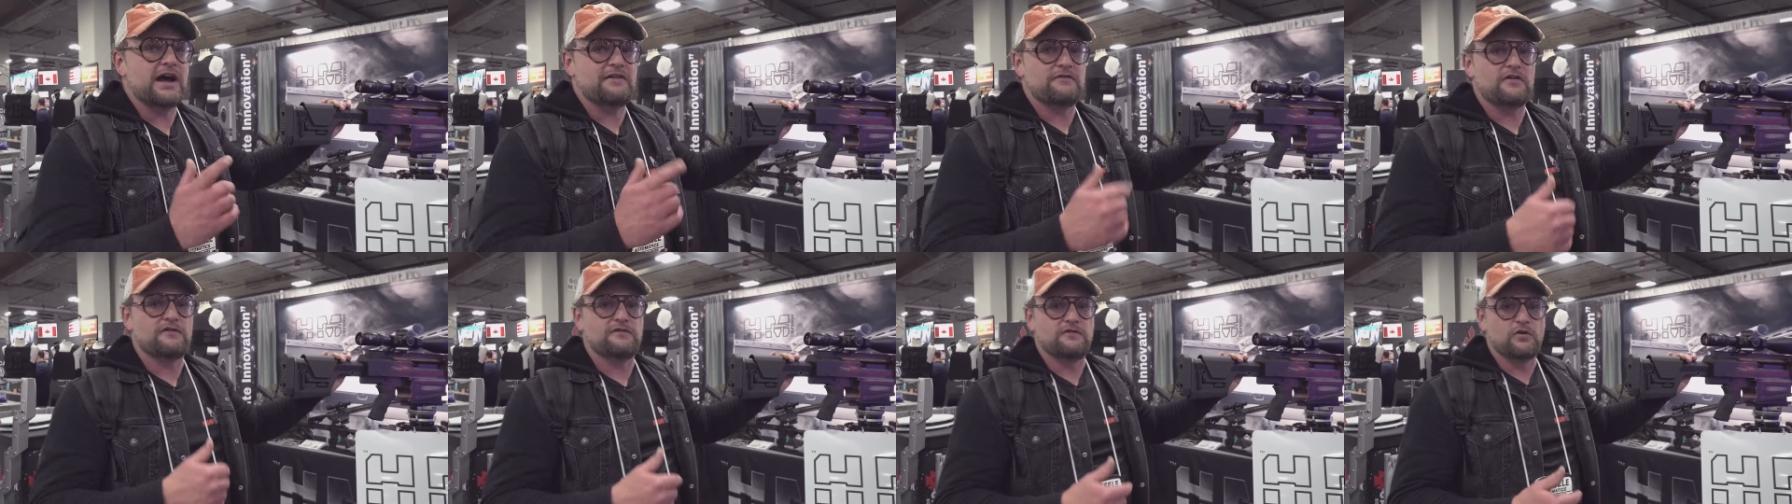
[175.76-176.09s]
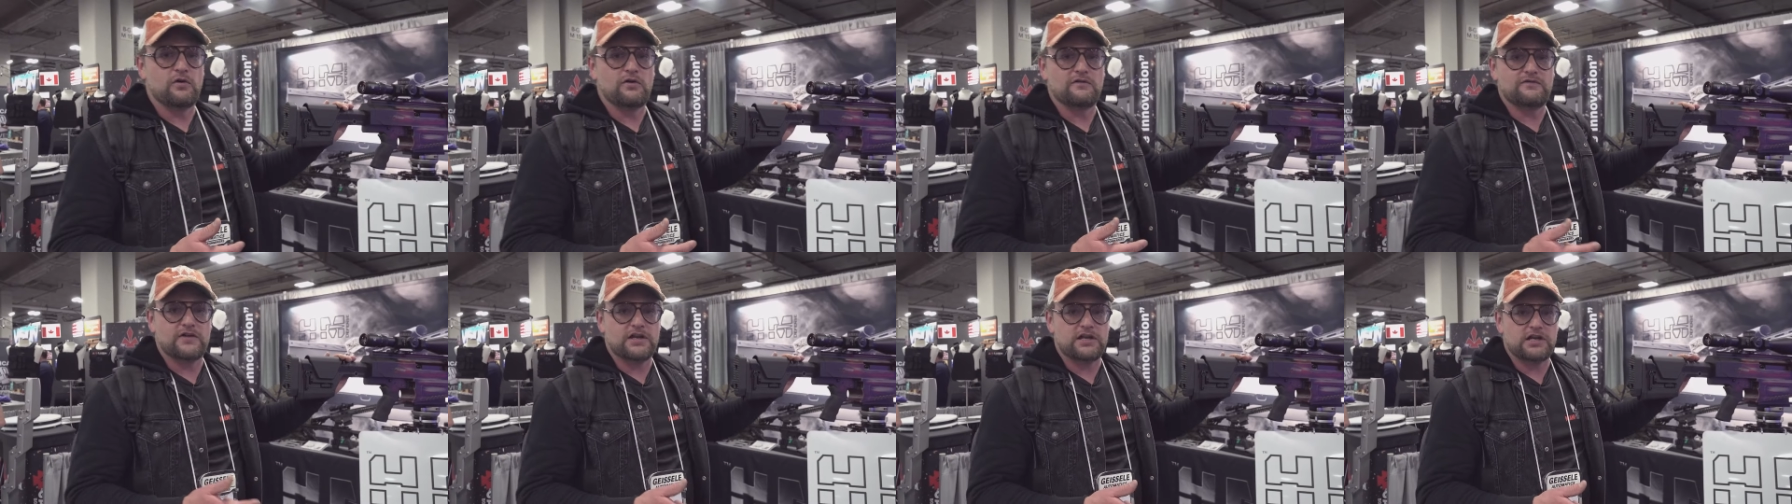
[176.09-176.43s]
have a
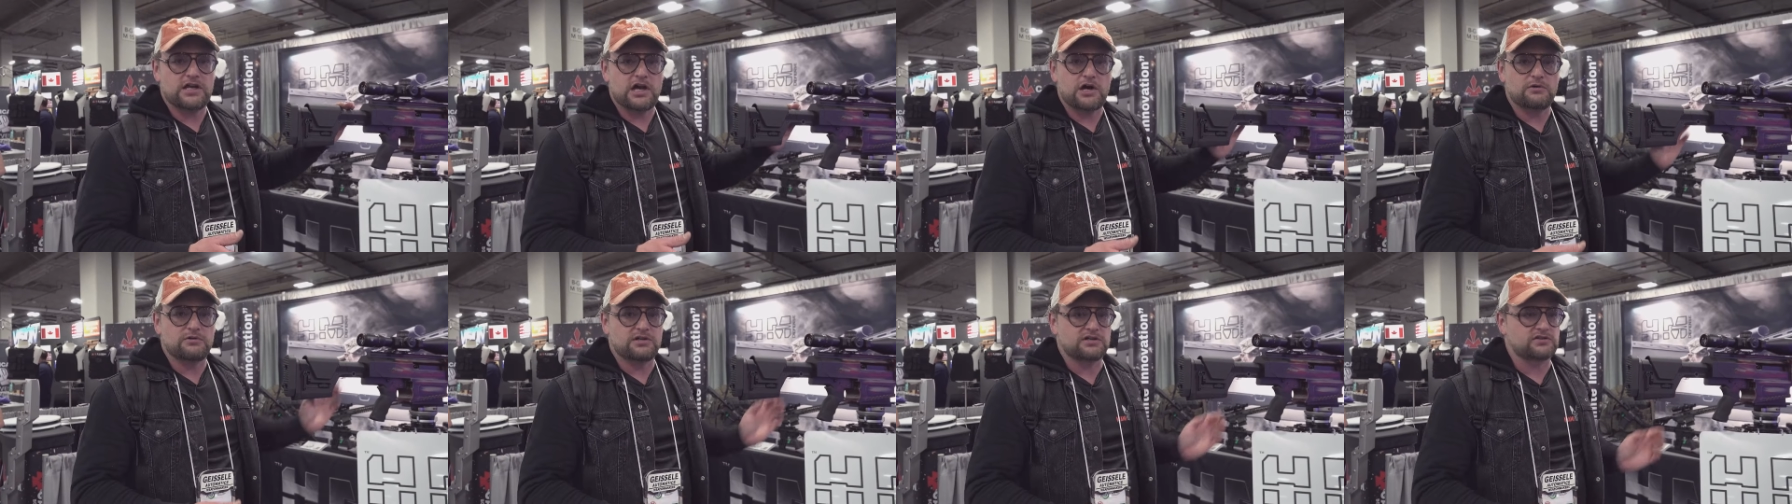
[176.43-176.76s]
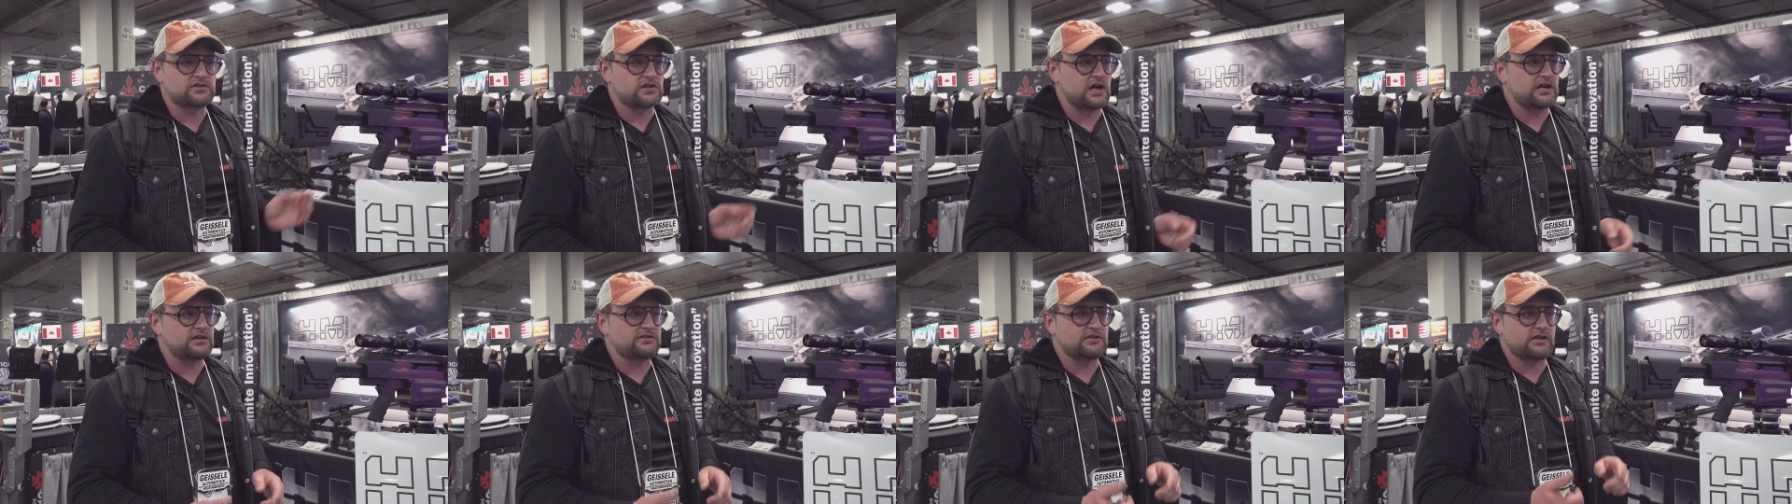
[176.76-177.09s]
full video
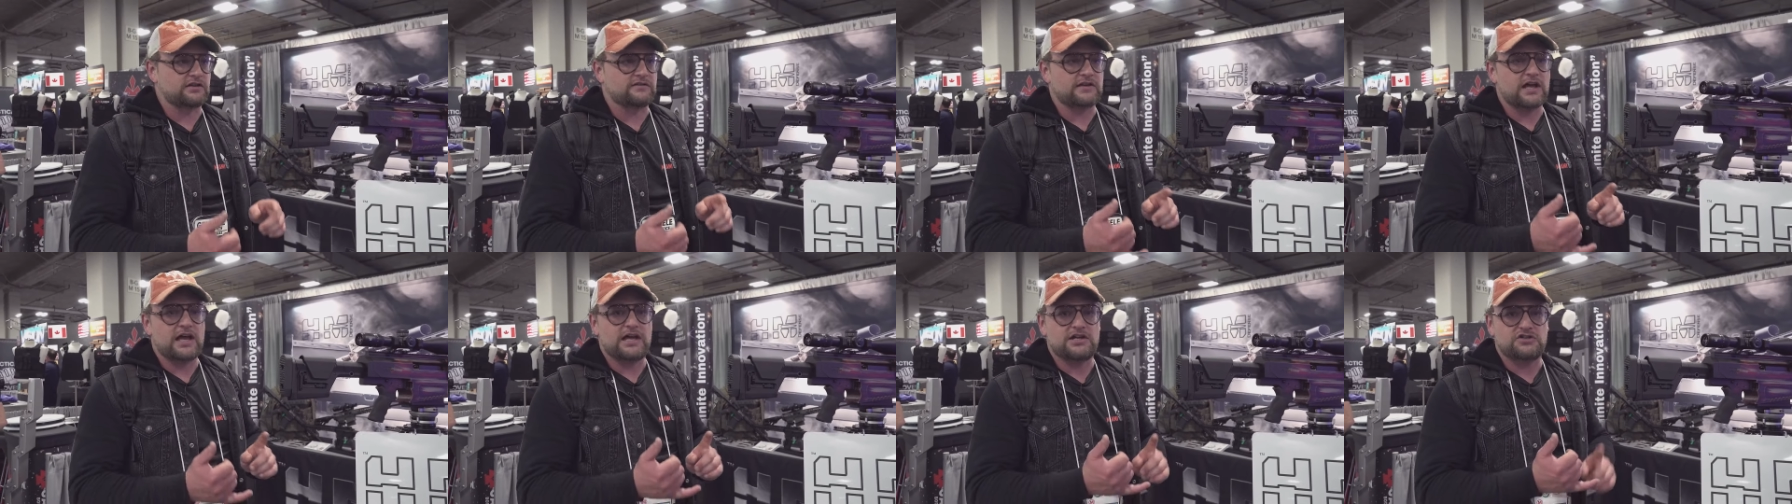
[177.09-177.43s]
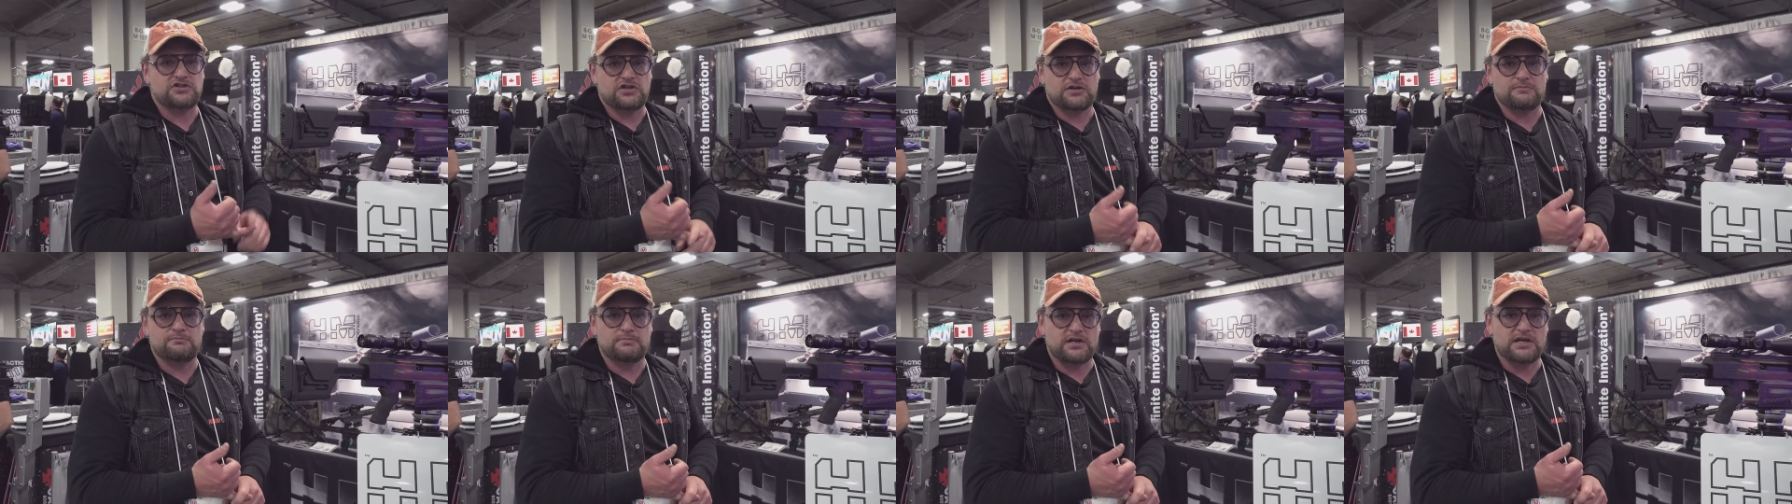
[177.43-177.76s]
discussing the
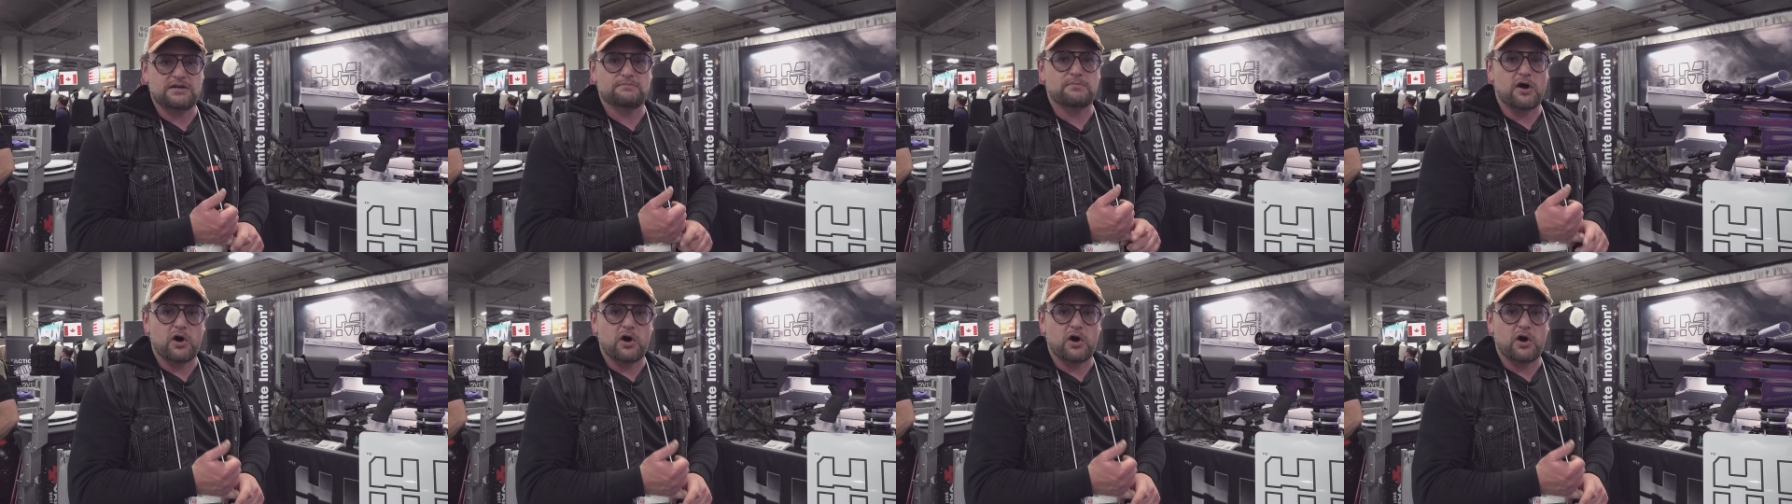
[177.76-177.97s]
H M B